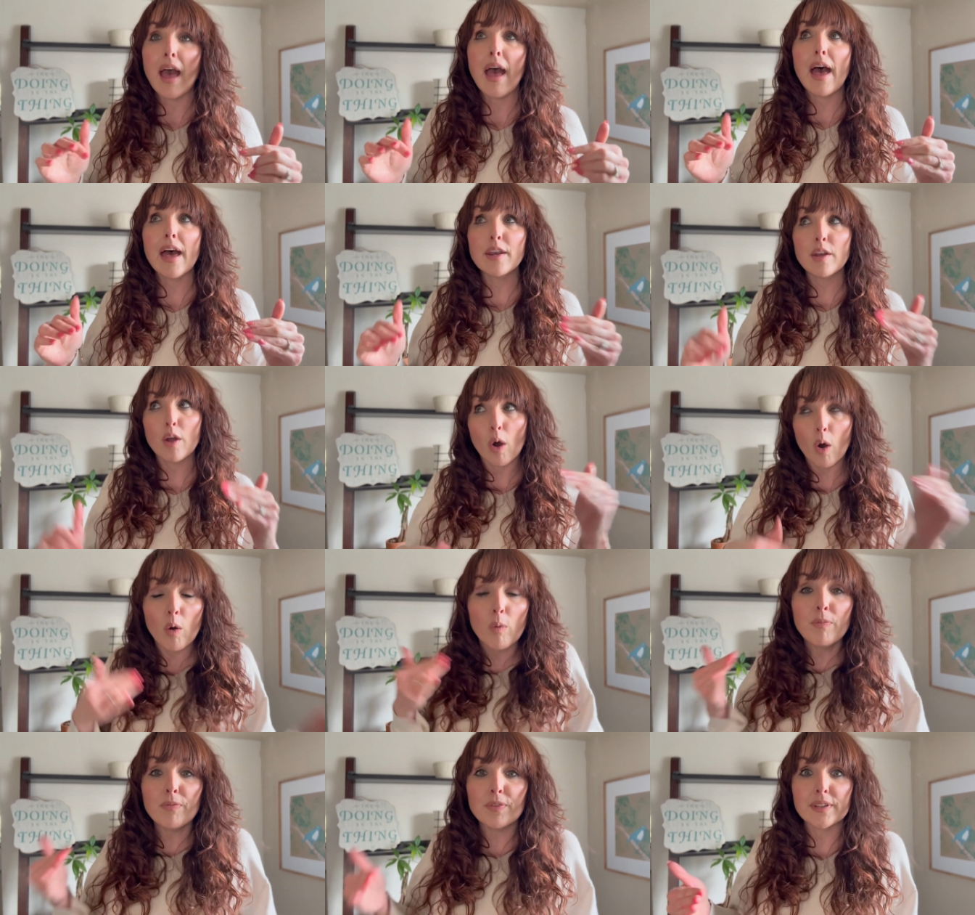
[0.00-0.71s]
and
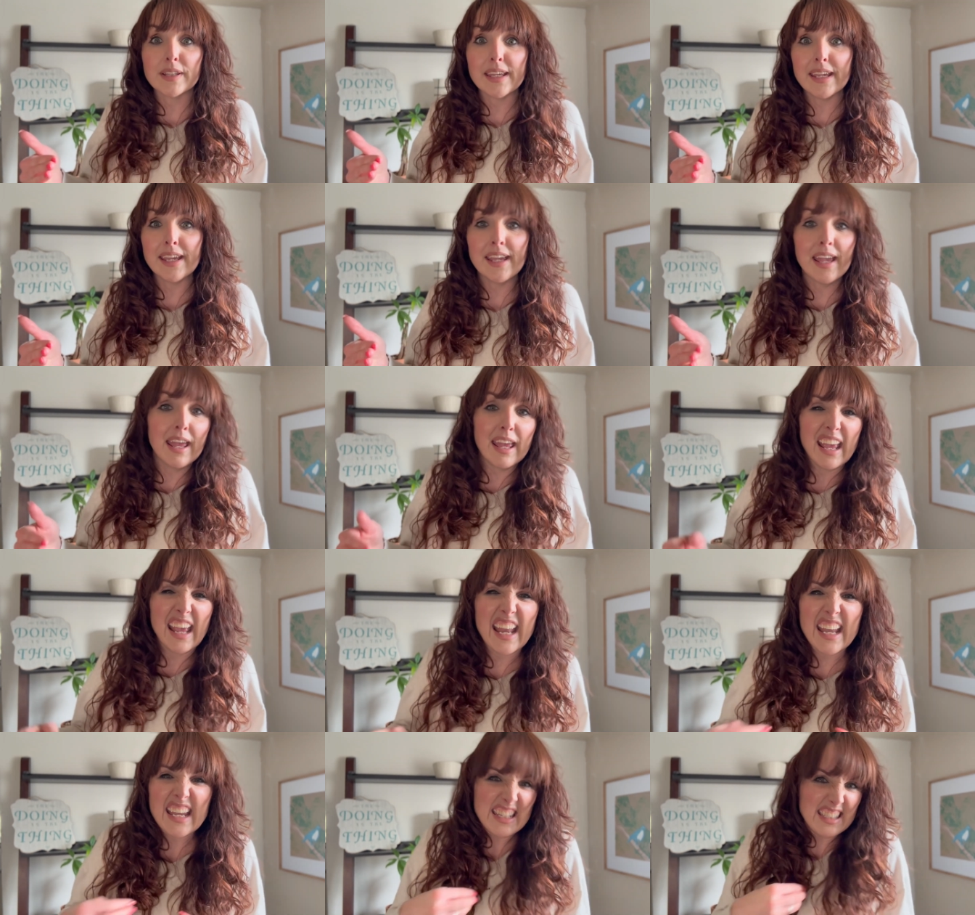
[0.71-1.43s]
hopefully
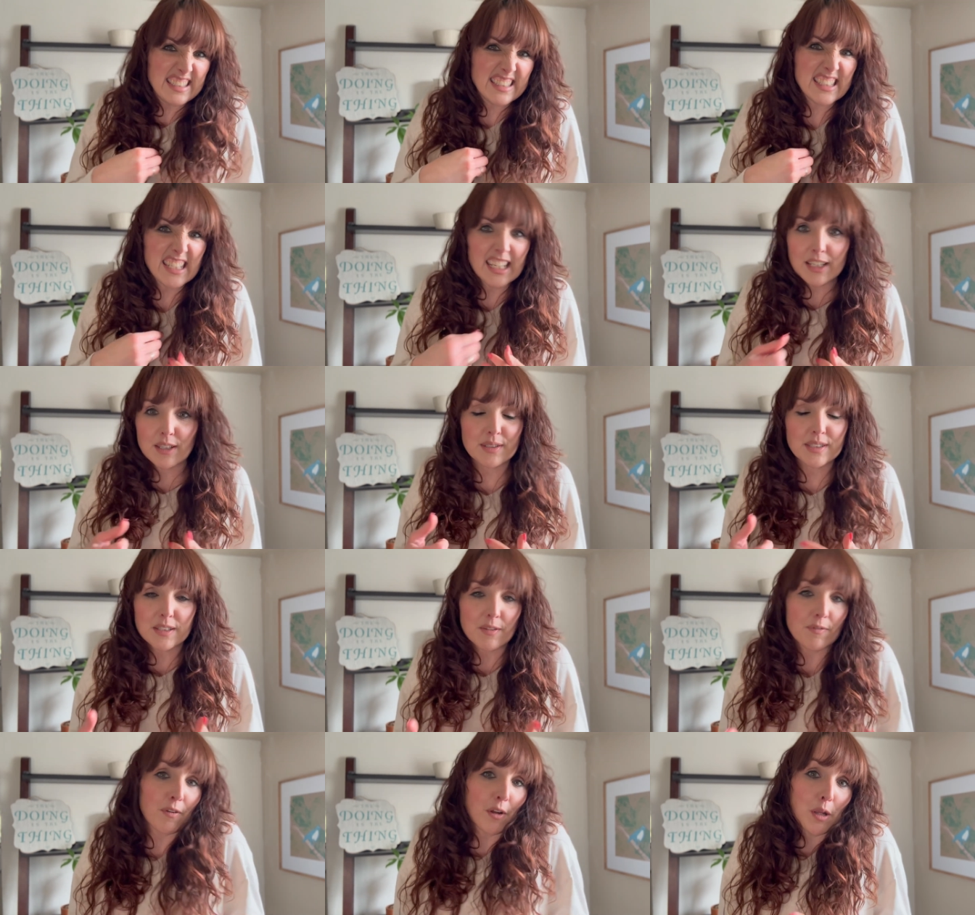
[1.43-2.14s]
it
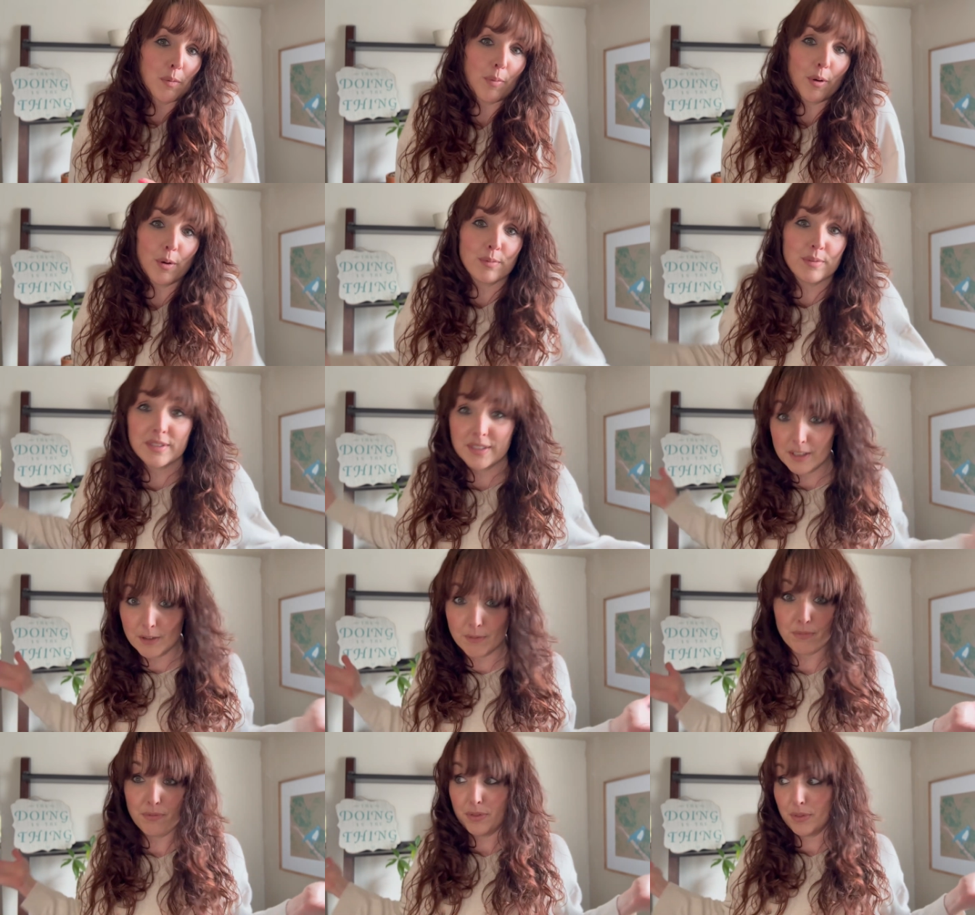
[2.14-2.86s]
tickles the funny bones
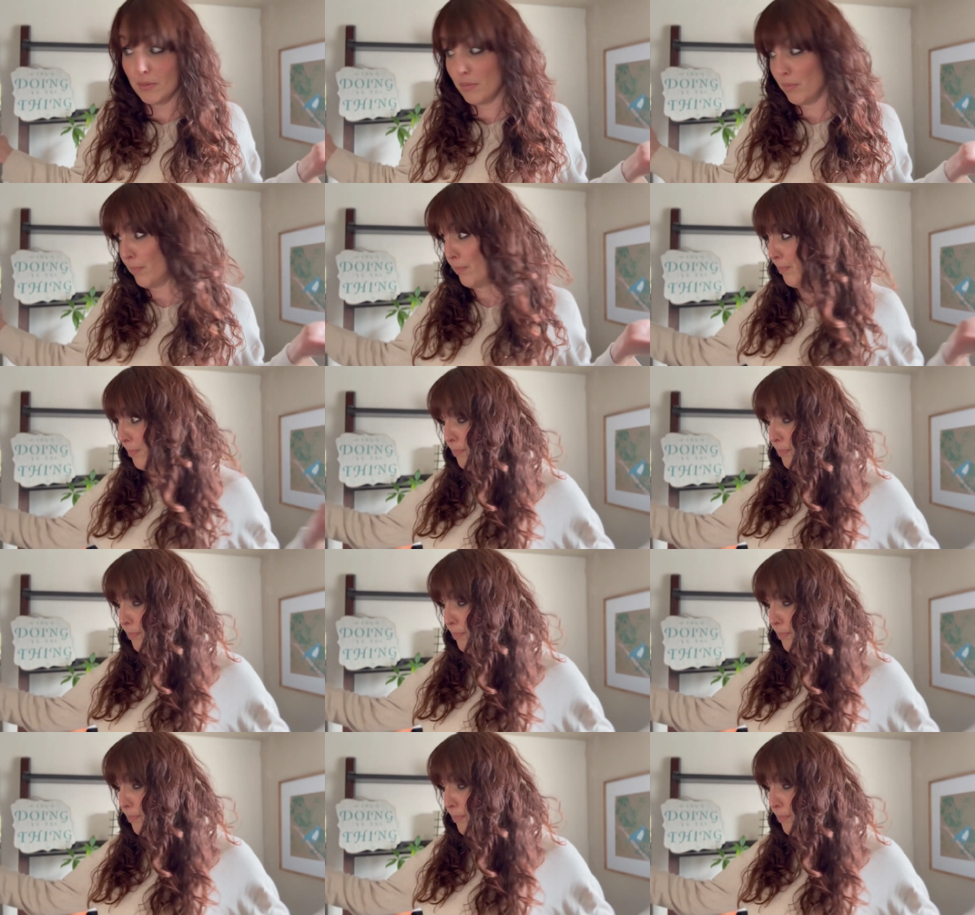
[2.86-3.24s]
of the